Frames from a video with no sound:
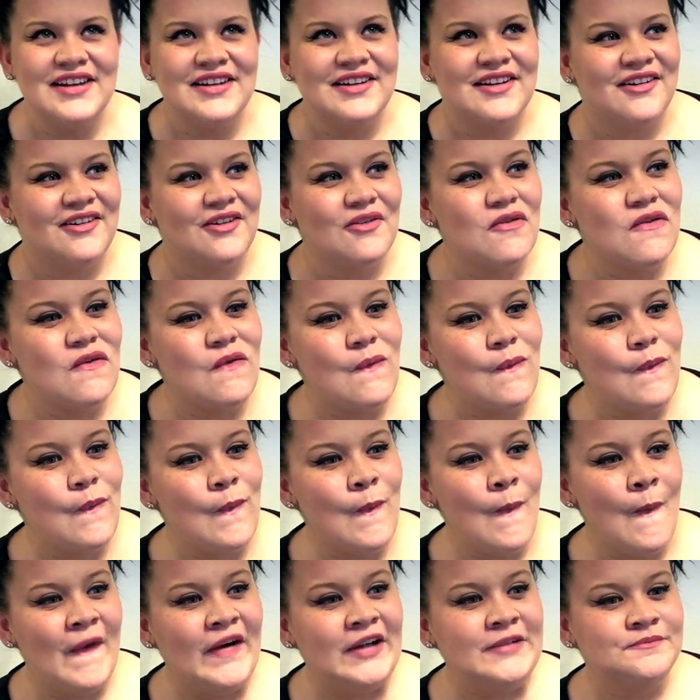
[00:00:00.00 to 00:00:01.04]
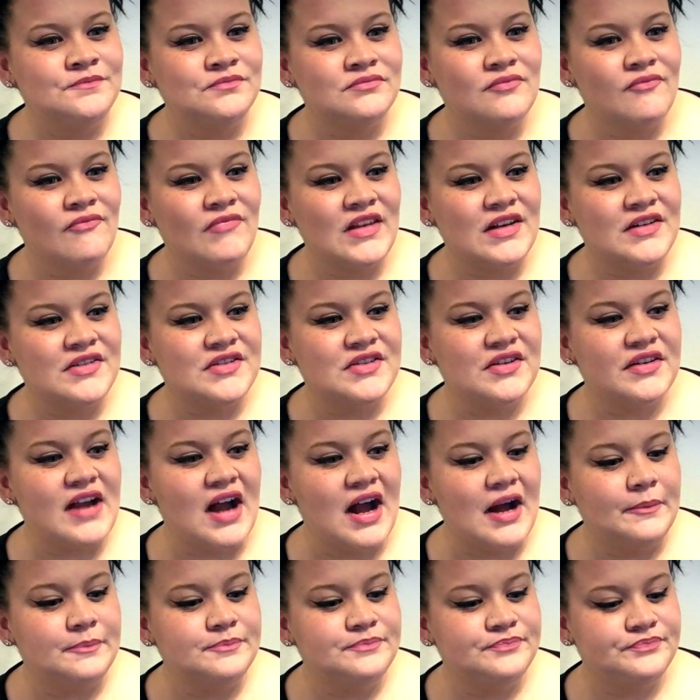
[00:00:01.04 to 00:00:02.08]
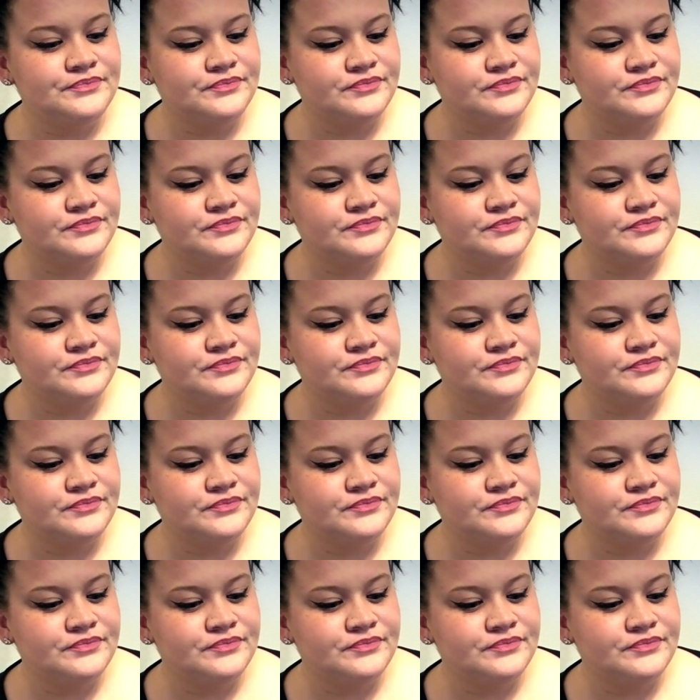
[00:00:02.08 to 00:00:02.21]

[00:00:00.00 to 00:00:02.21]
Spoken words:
you know. So yeah,